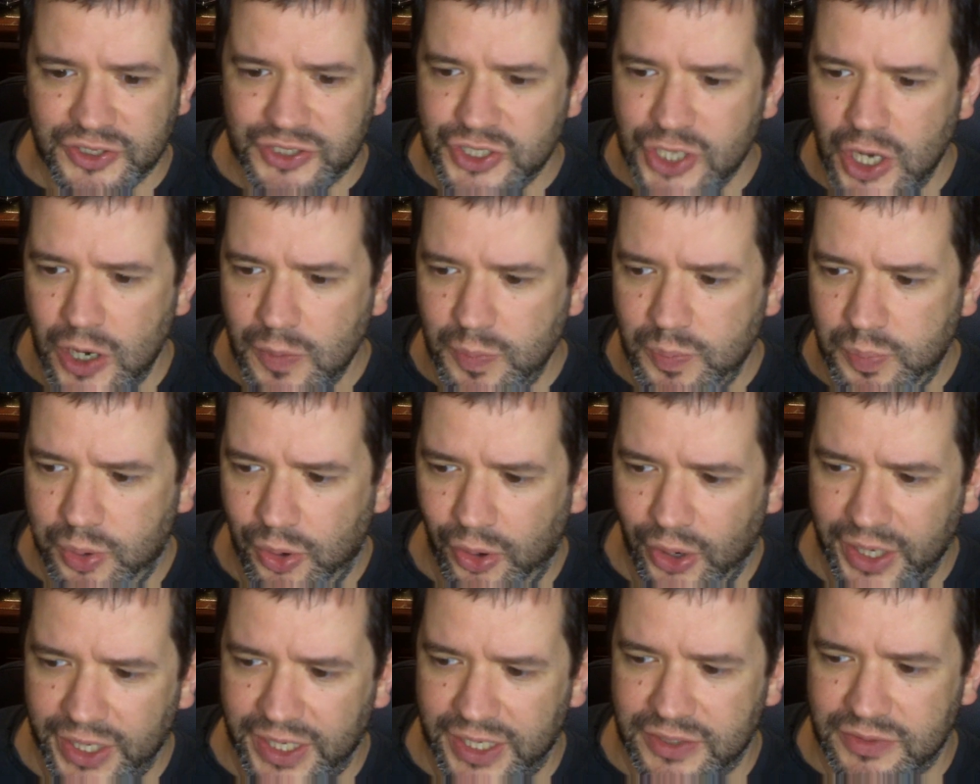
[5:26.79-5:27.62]
There's no
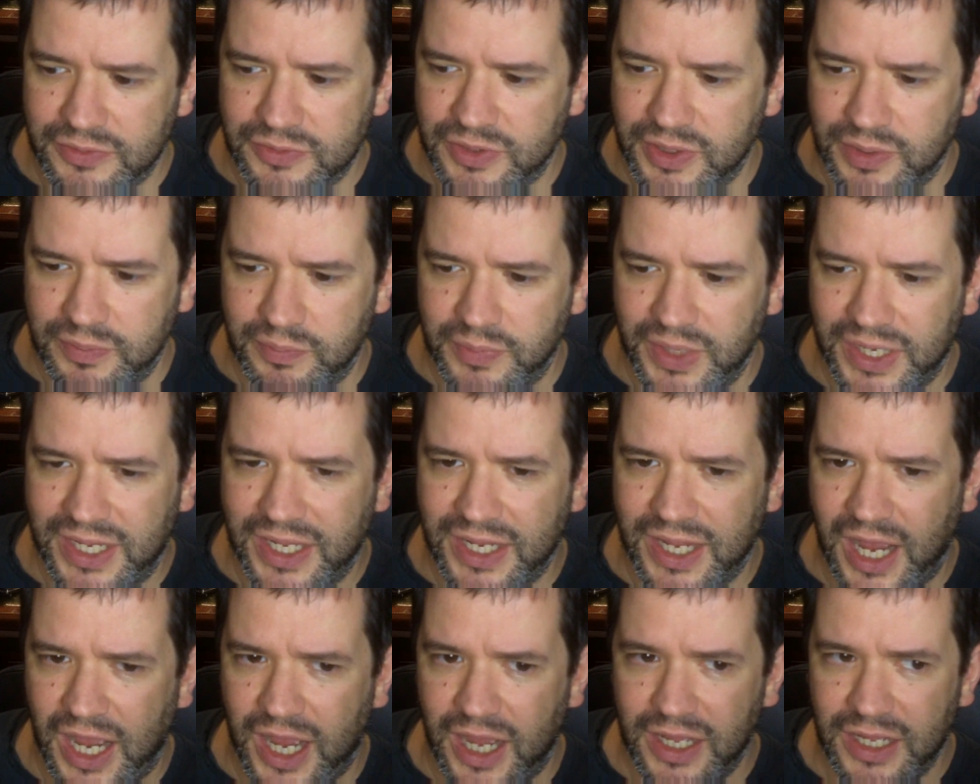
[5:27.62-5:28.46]
point in
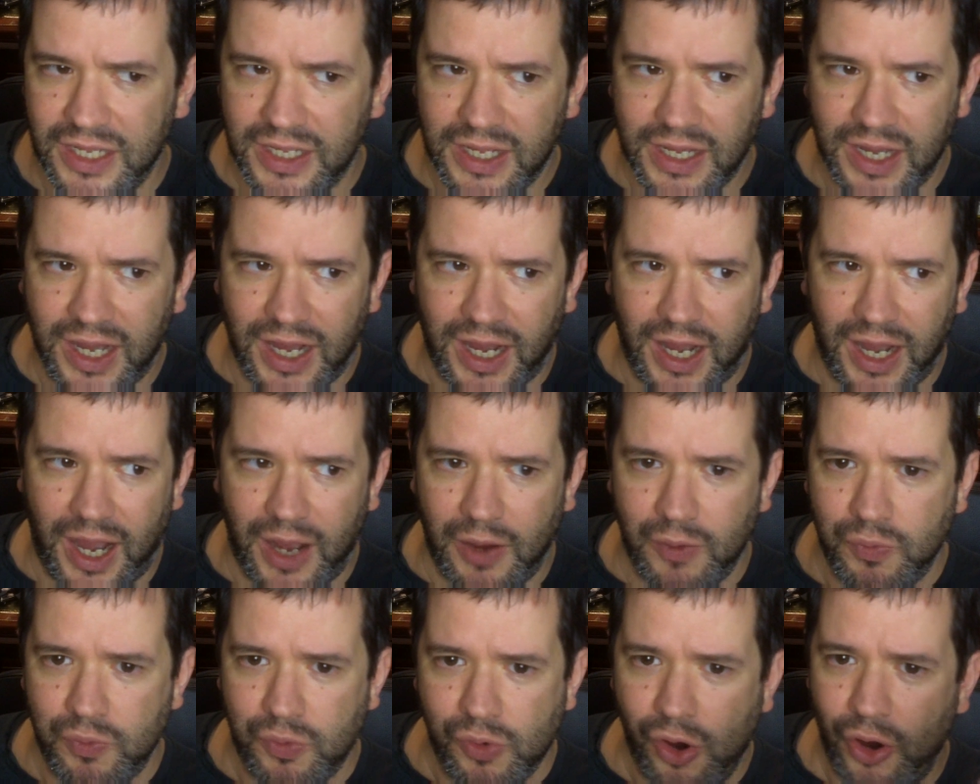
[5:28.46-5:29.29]
making
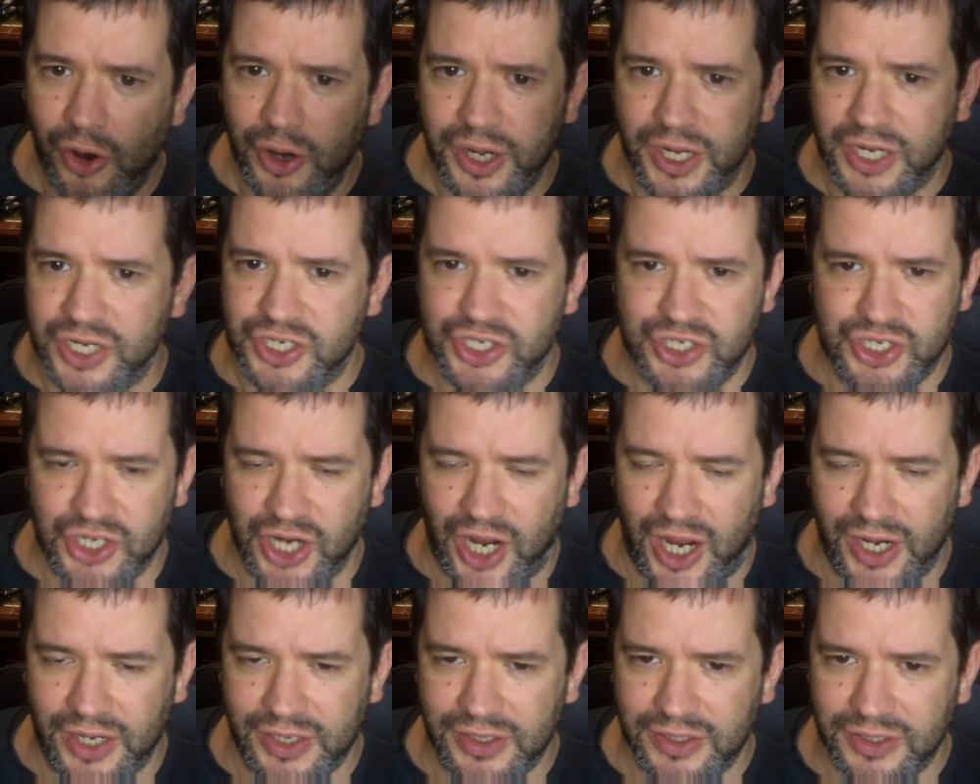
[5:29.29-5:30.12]
a warning
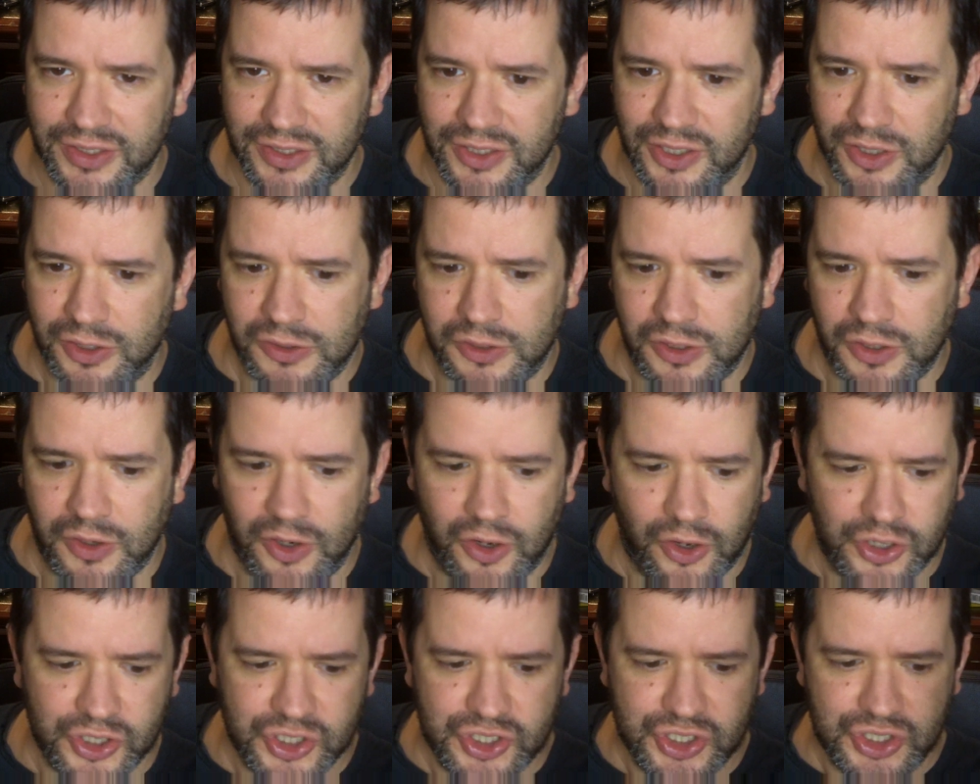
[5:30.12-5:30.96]
shot, you know,
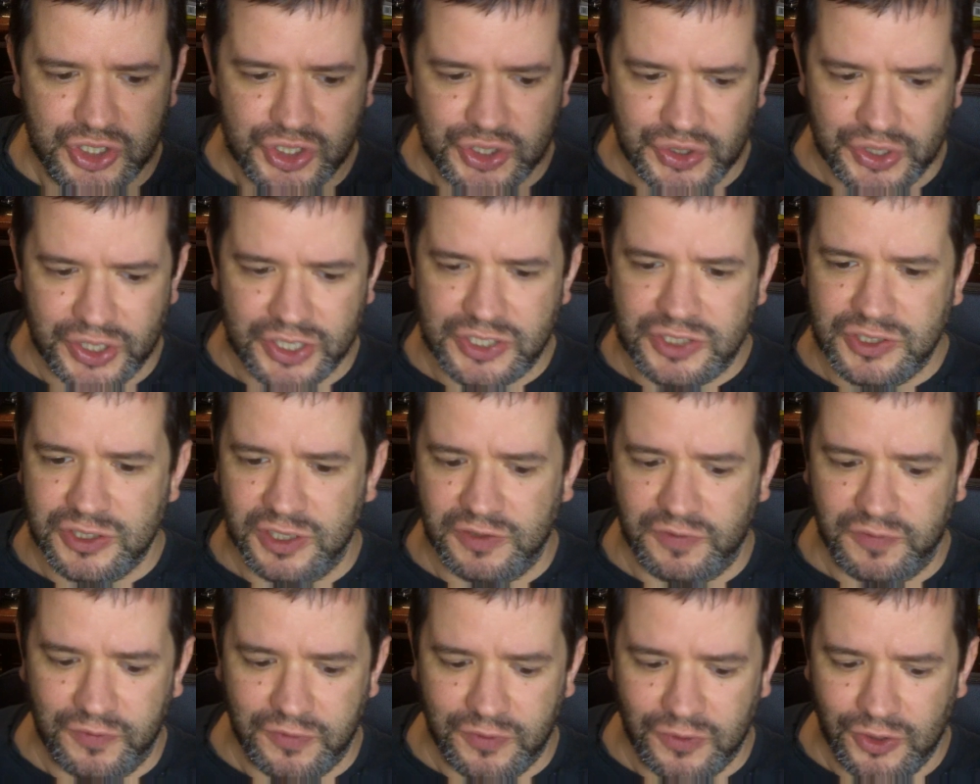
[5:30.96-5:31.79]
or shooting to
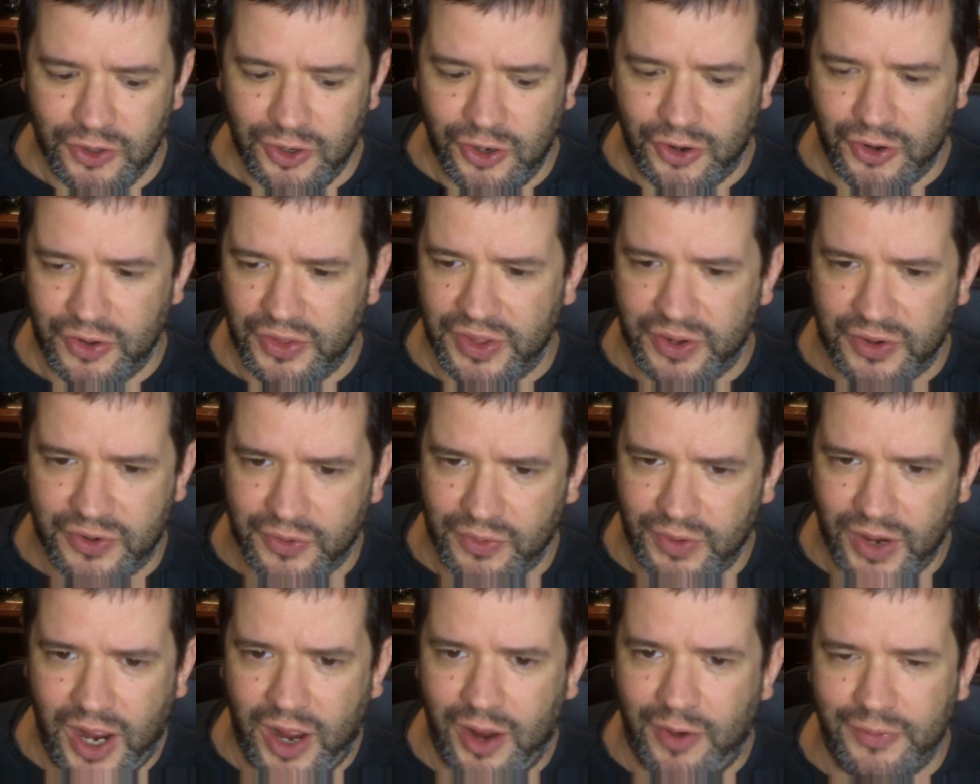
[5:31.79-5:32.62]
the floor, the
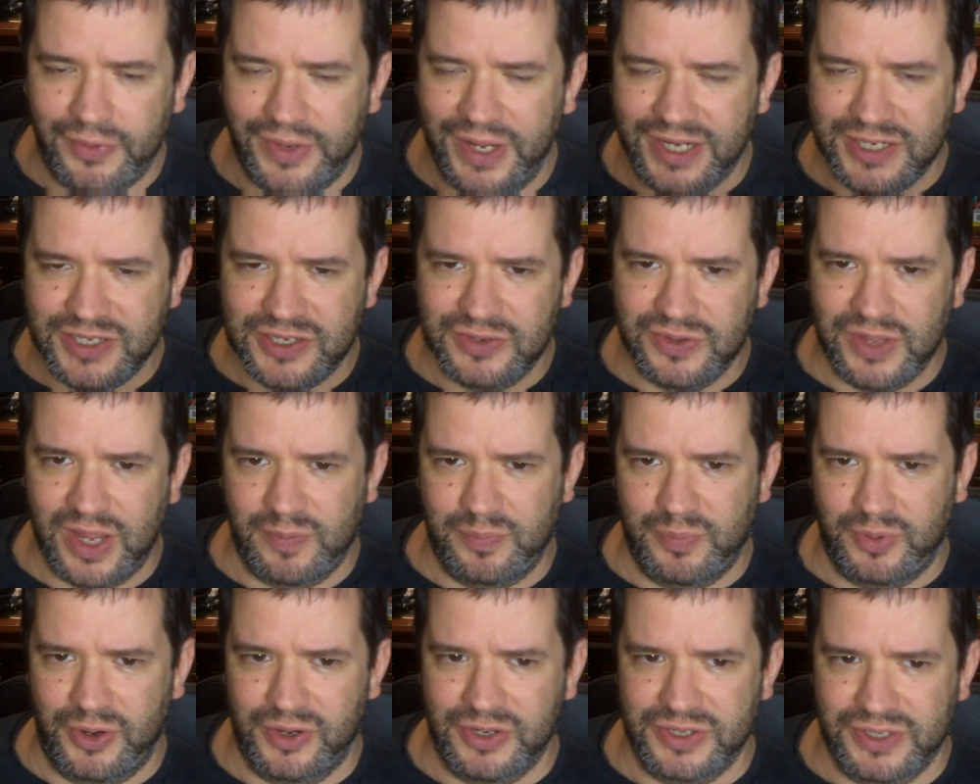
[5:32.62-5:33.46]
ground next to
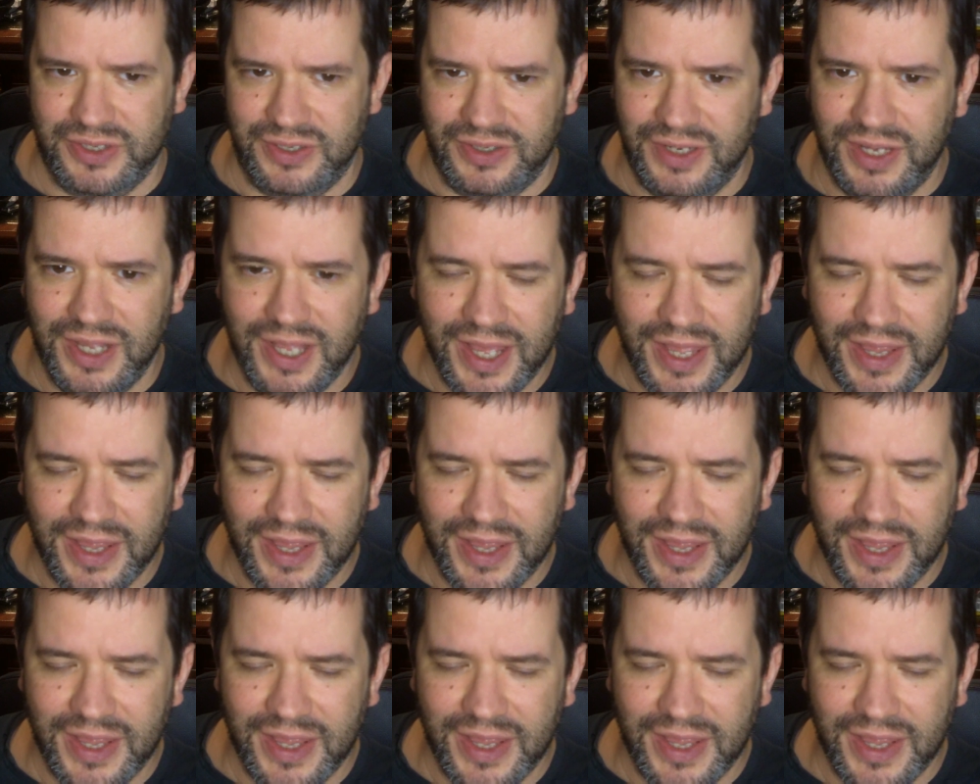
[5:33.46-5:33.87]
that person.